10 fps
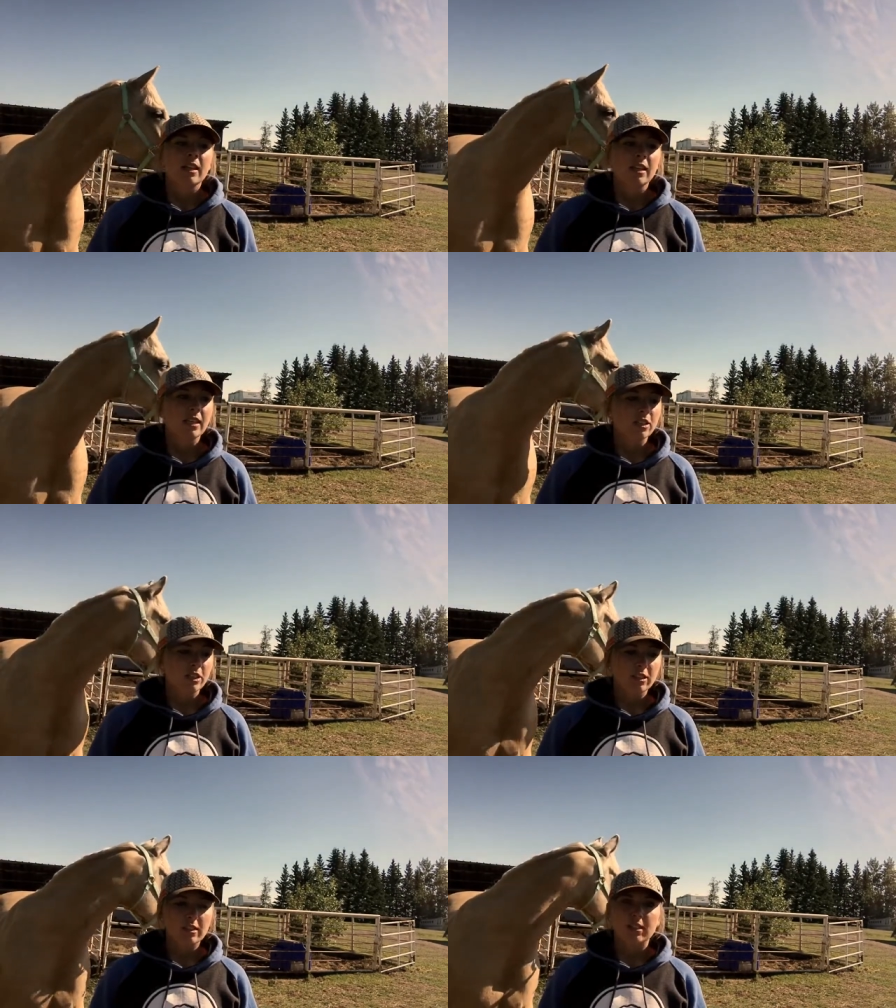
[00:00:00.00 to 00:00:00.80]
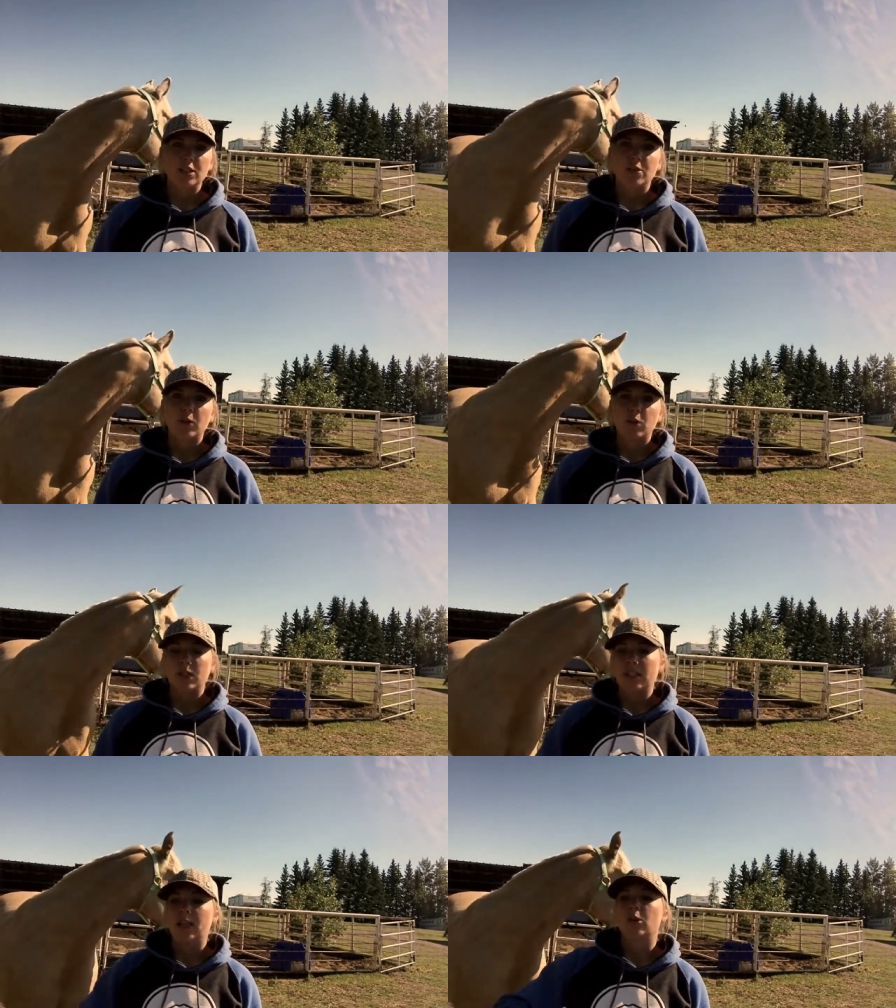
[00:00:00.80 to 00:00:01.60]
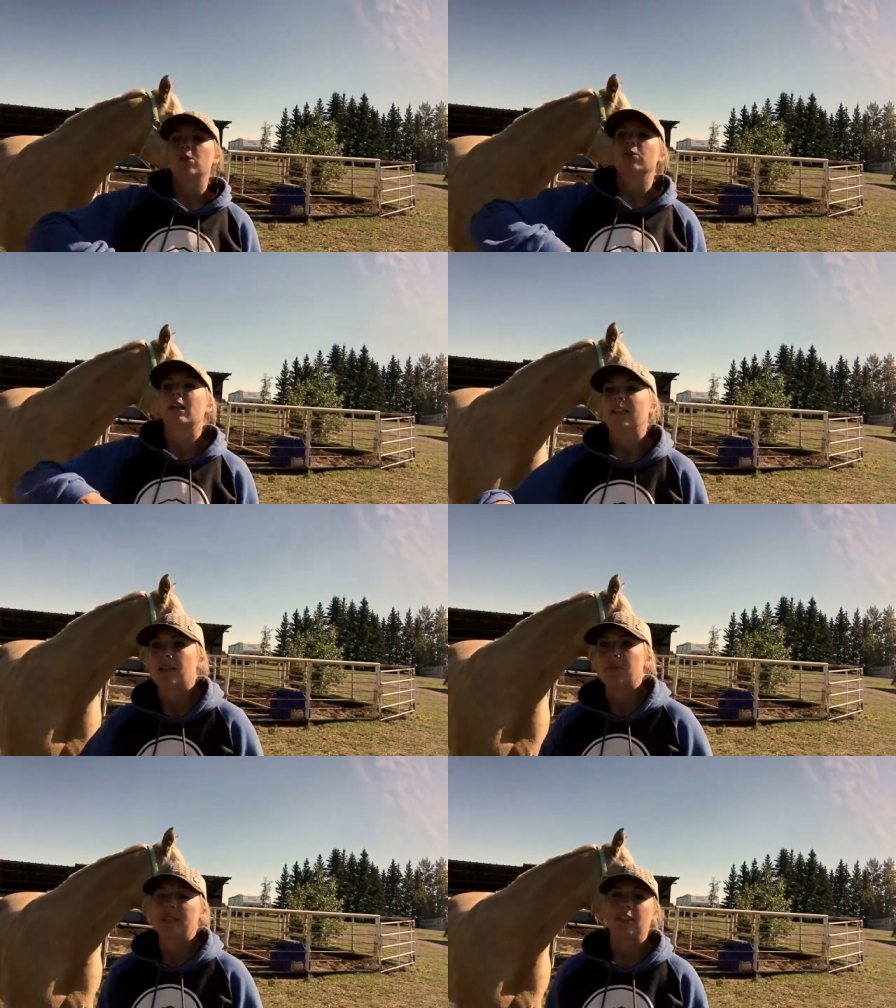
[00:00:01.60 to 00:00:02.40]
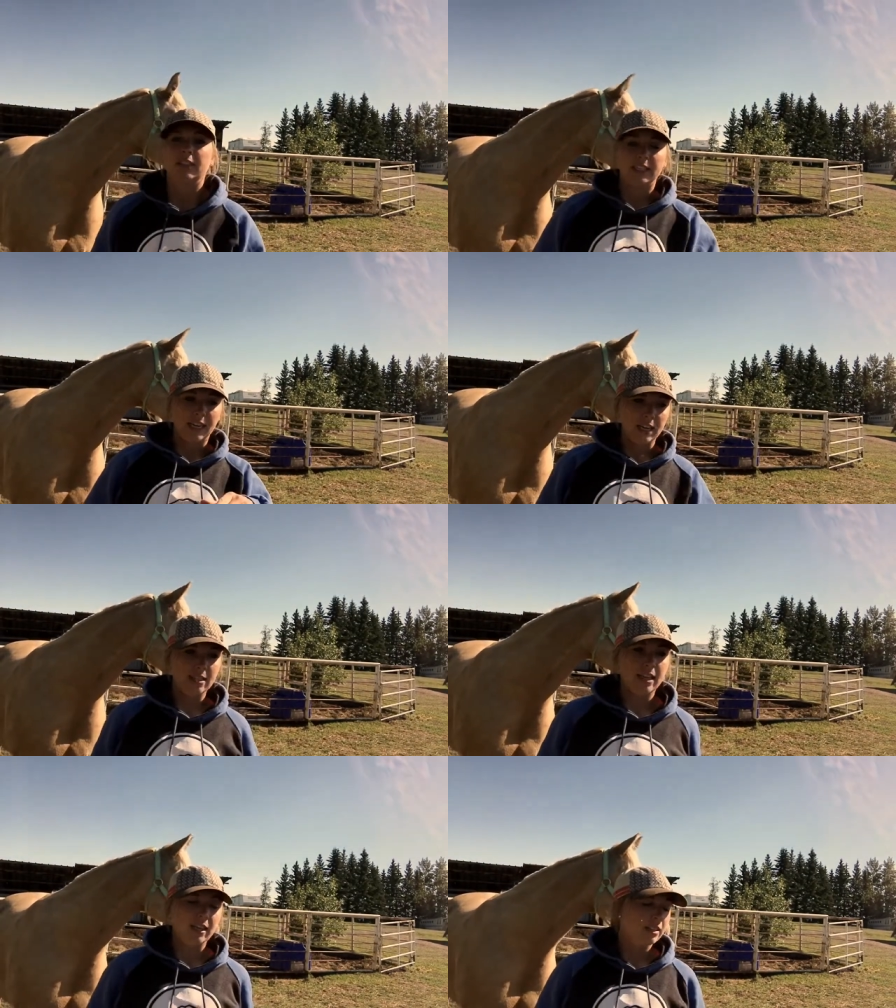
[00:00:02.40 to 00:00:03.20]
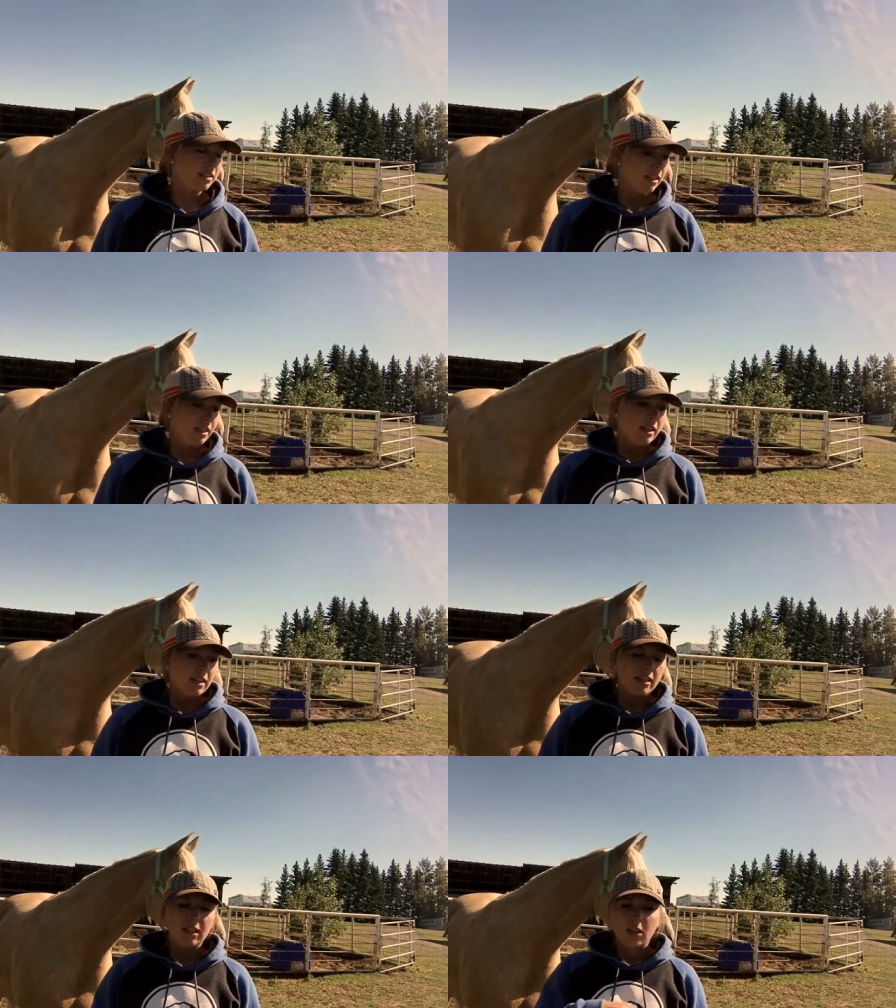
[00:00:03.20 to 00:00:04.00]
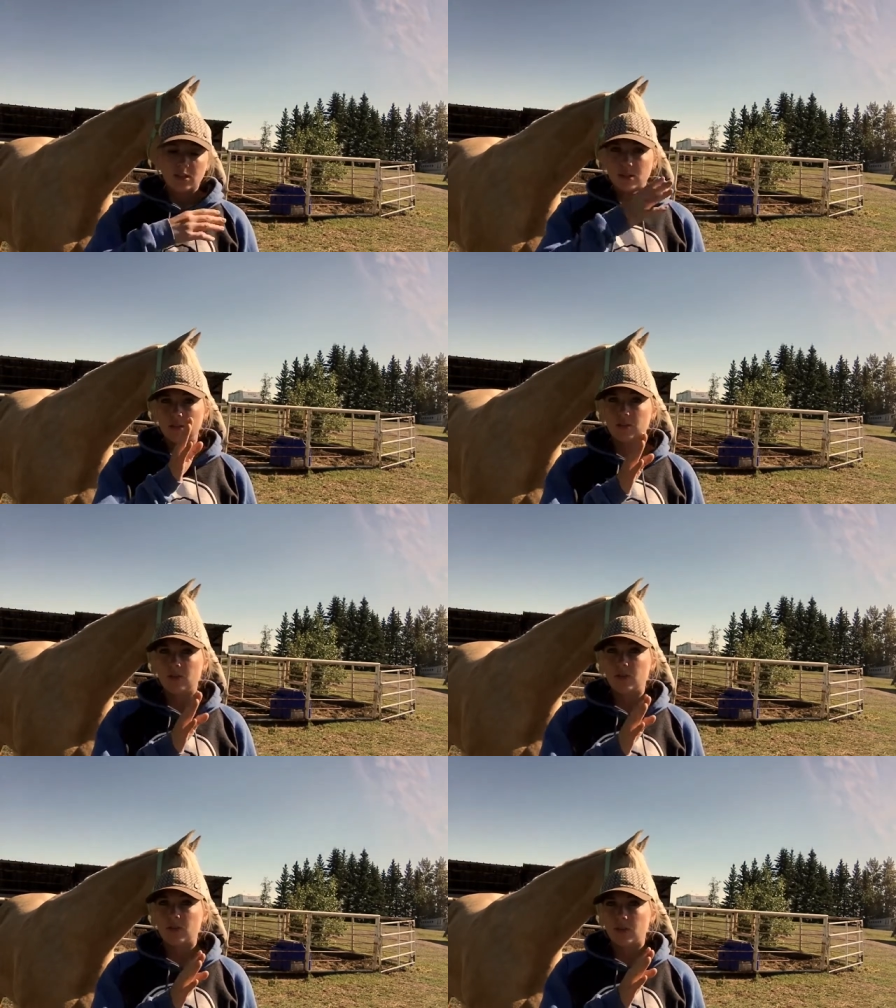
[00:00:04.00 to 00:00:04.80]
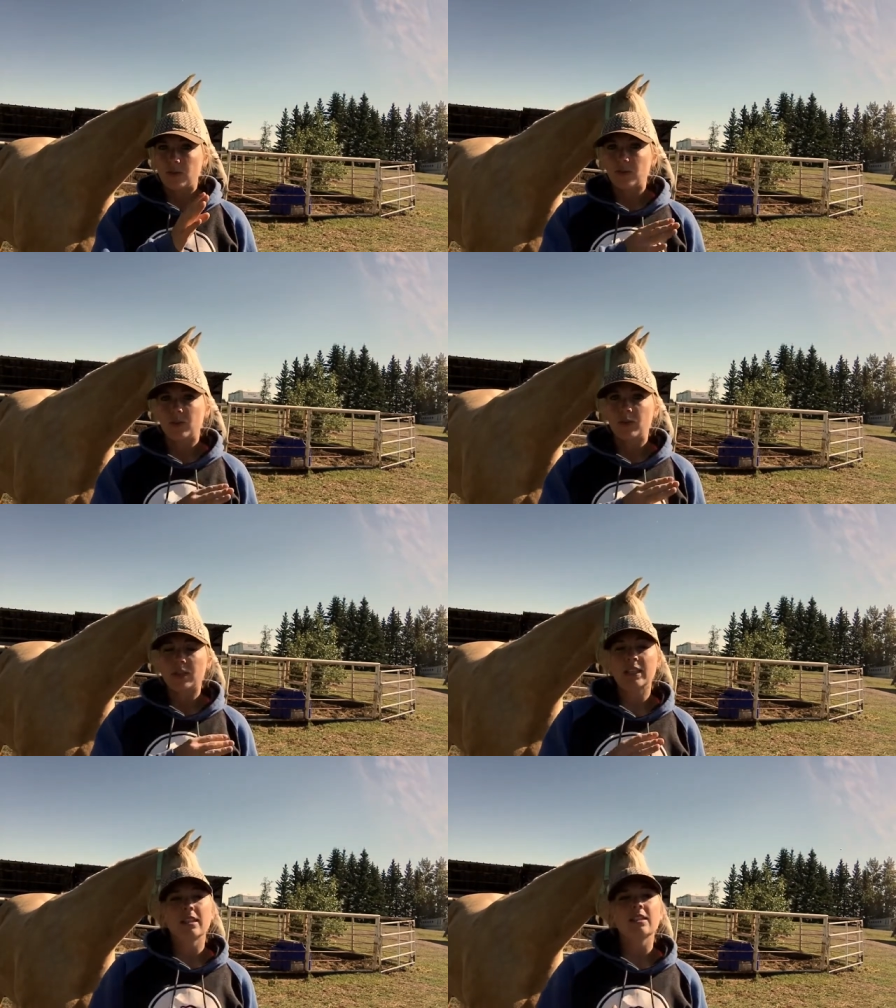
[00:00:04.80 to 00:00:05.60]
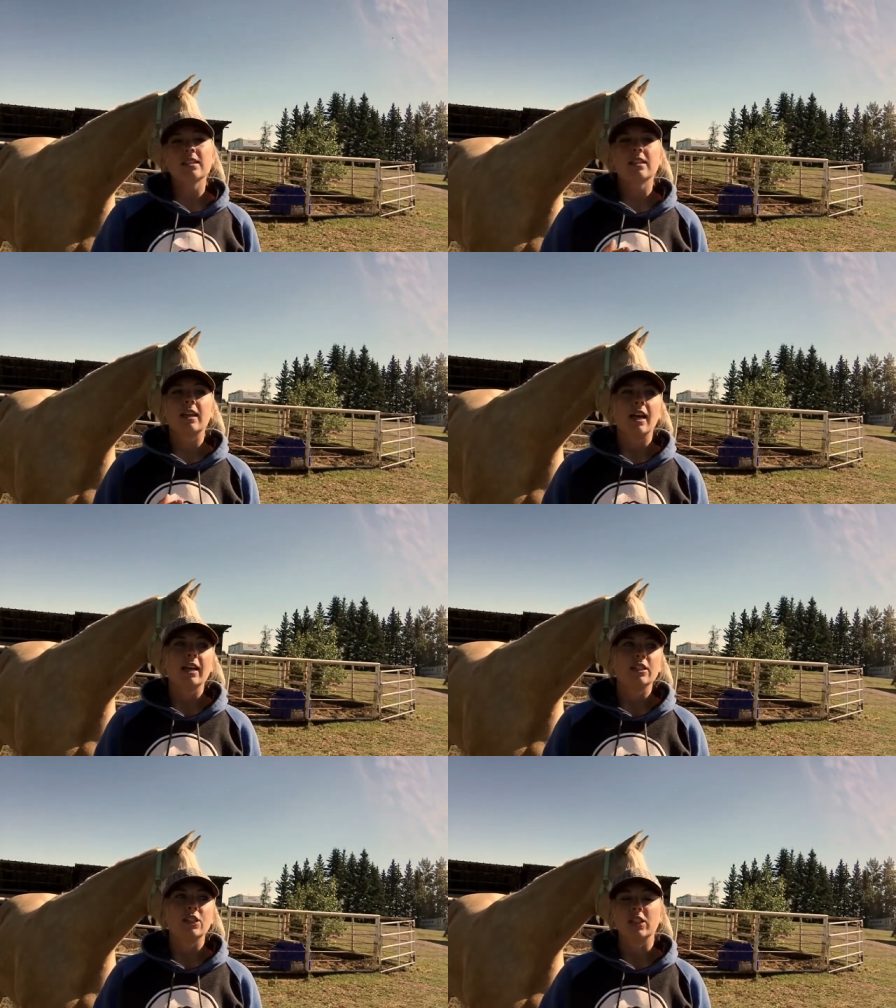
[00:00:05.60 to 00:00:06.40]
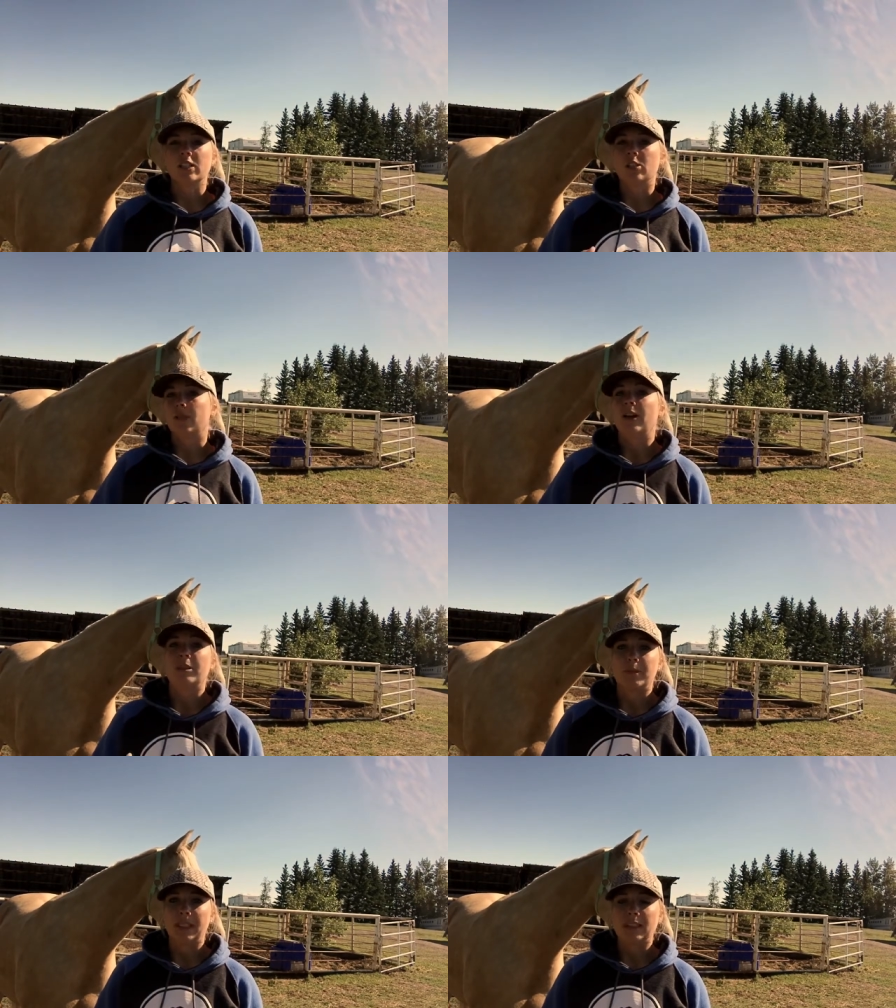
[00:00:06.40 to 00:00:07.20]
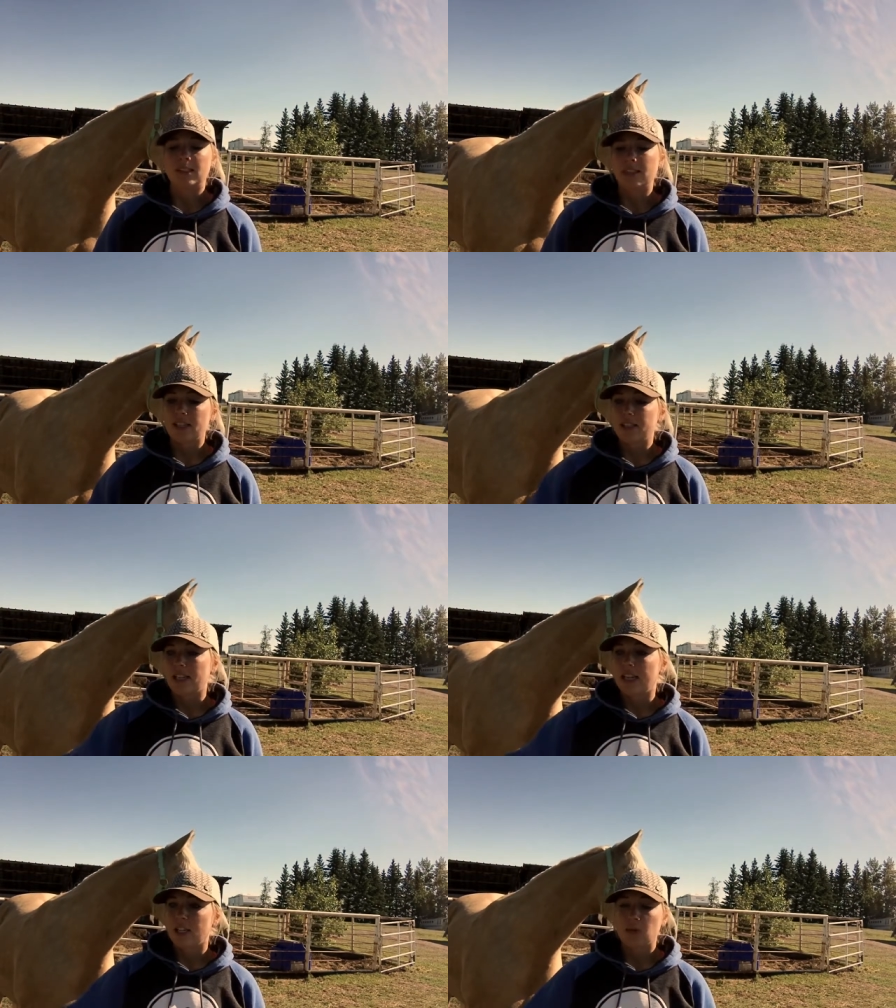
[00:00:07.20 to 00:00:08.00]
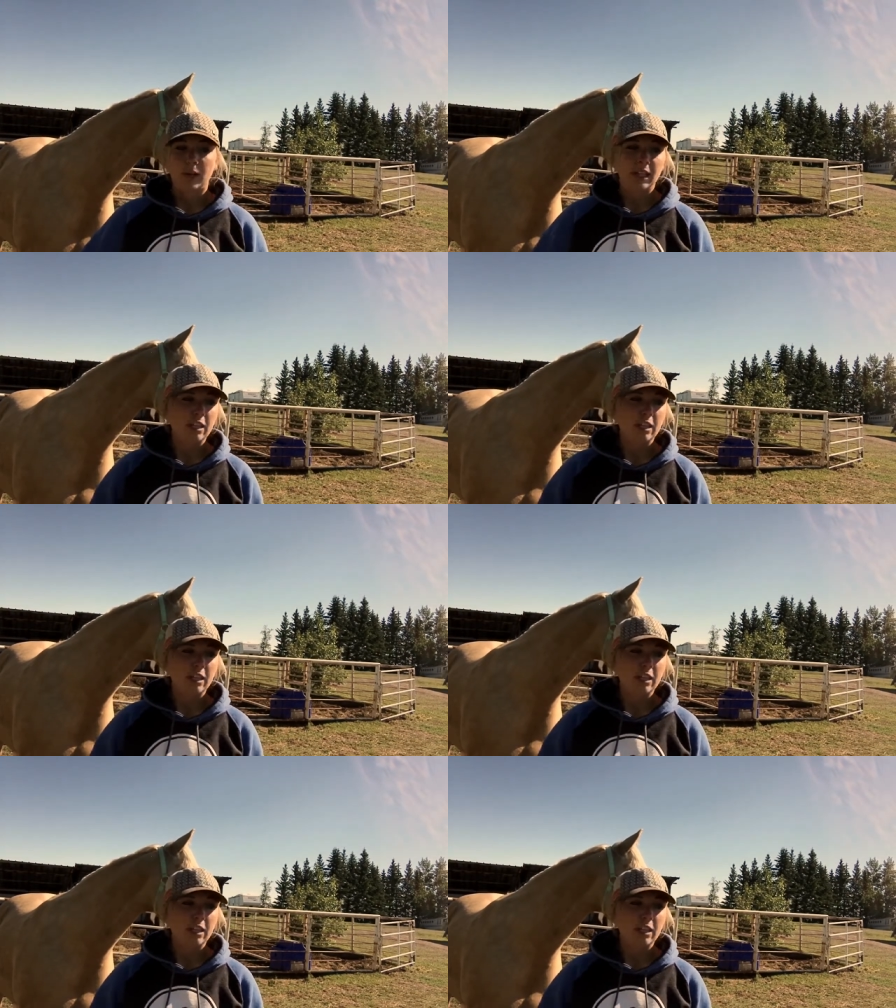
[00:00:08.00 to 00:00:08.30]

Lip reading: He turns into a horse that goes around that barrel real nice, and he doesn't cut just around the barrels, it's anywhere.